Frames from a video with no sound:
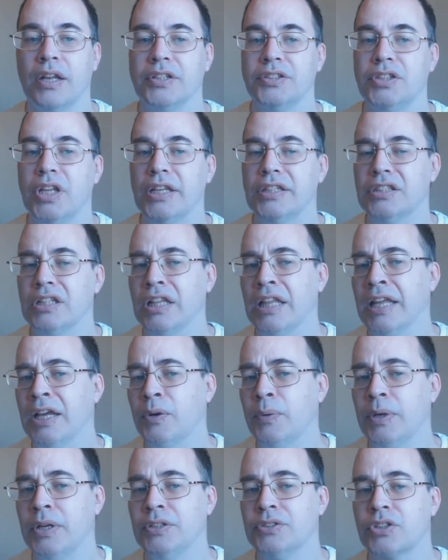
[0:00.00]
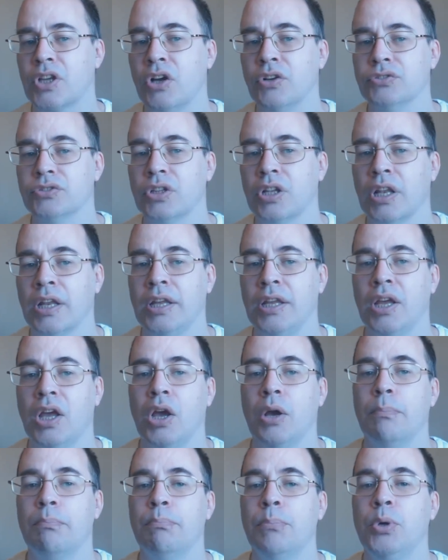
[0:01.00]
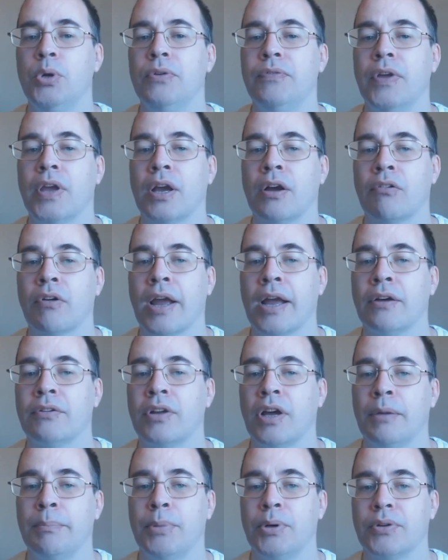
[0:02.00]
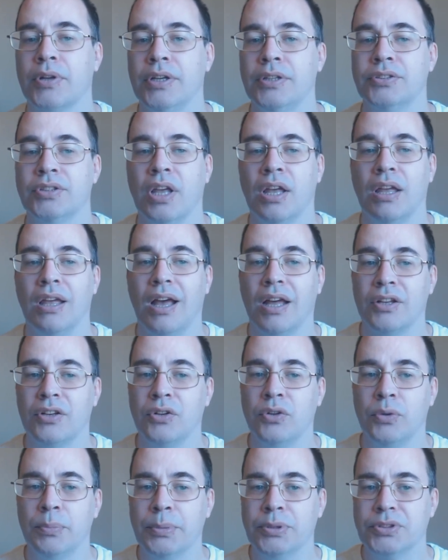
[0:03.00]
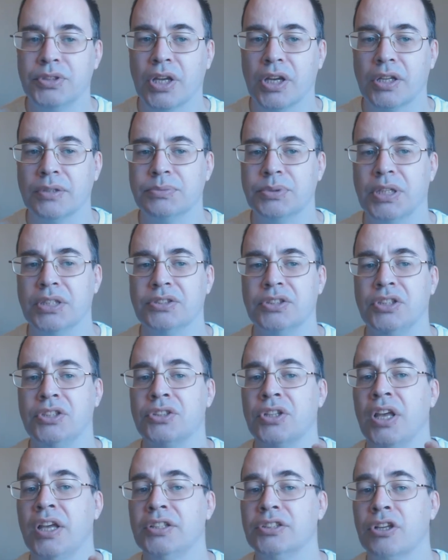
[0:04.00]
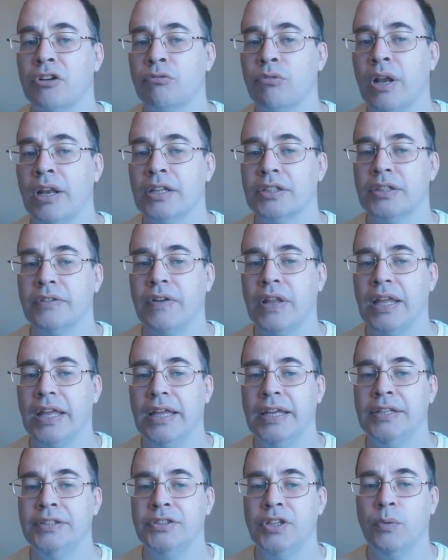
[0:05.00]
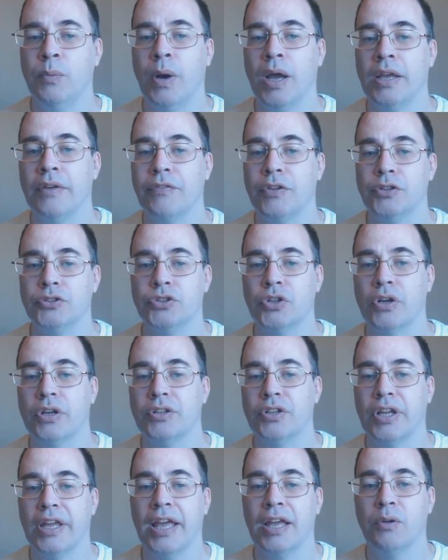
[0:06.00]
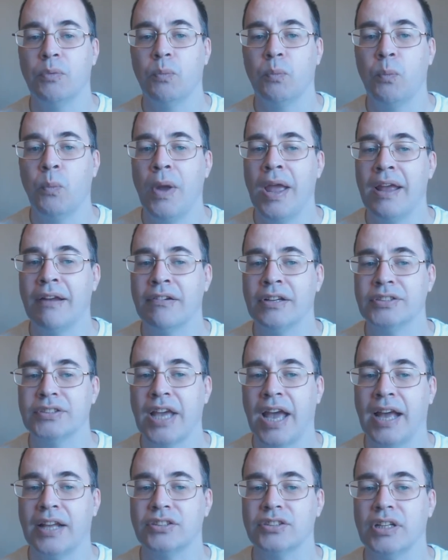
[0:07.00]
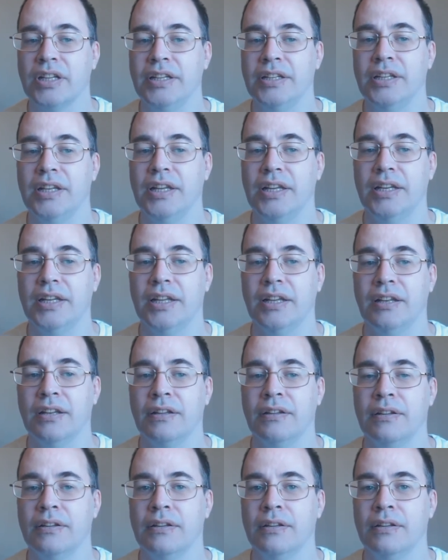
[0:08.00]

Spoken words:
This liquid is constantly moving around our bodies, under normal circumstances, a relatively easy way for the sugar to get where it's actually needed.